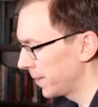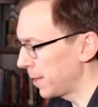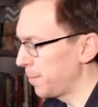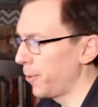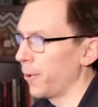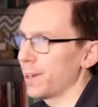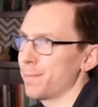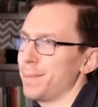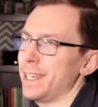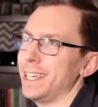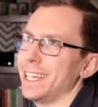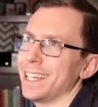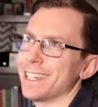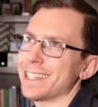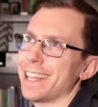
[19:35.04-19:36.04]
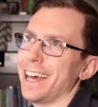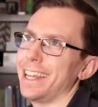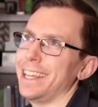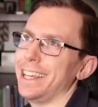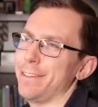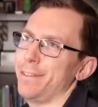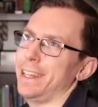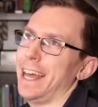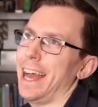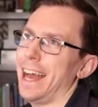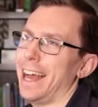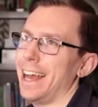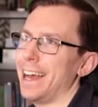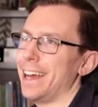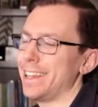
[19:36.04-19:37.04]
The point being is that if it
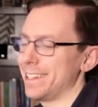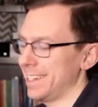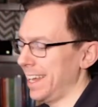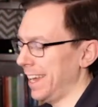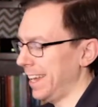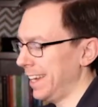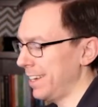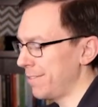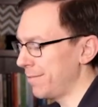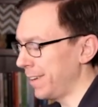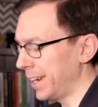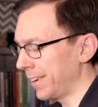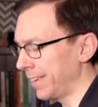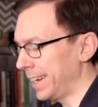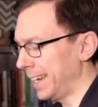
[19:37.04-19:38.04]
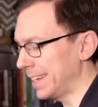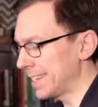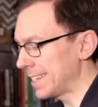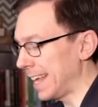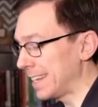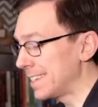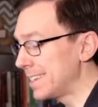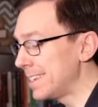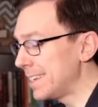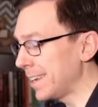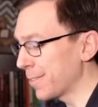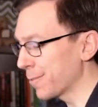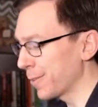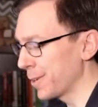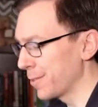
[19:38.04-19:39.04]
has a variance that's
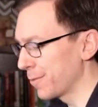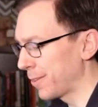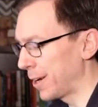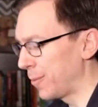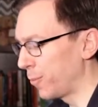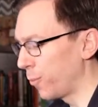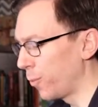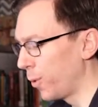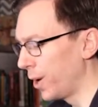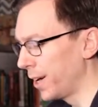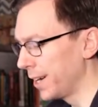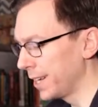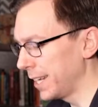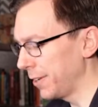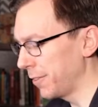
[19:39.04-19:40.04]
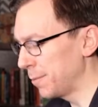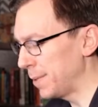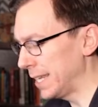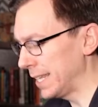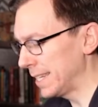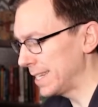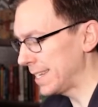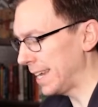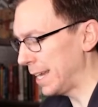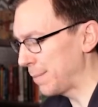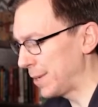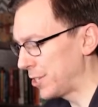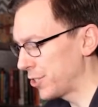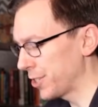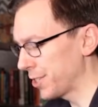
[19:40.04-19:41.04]
different from one, it would be the
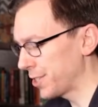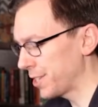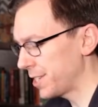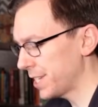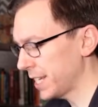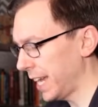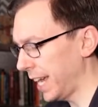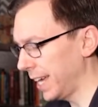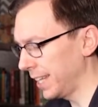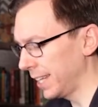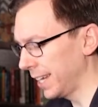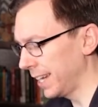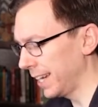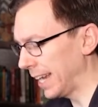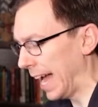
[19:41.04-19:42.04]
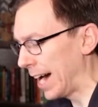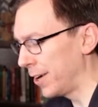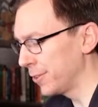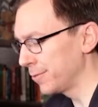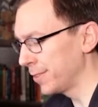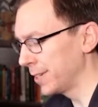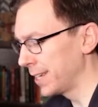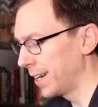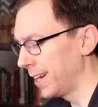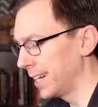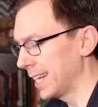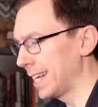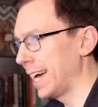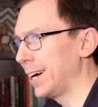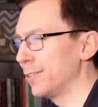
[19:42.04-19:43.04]
same as just scaling alpha
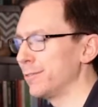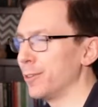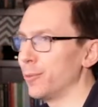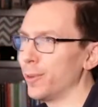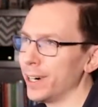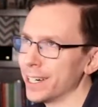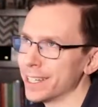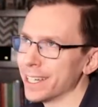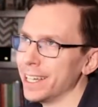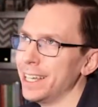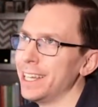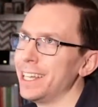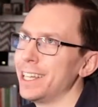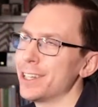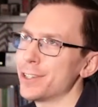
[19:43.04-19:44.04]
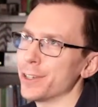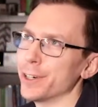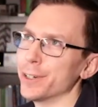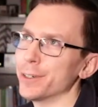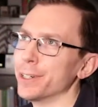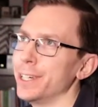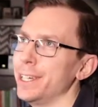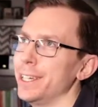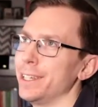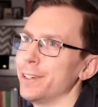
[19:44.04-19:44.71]
naught and alpha one. So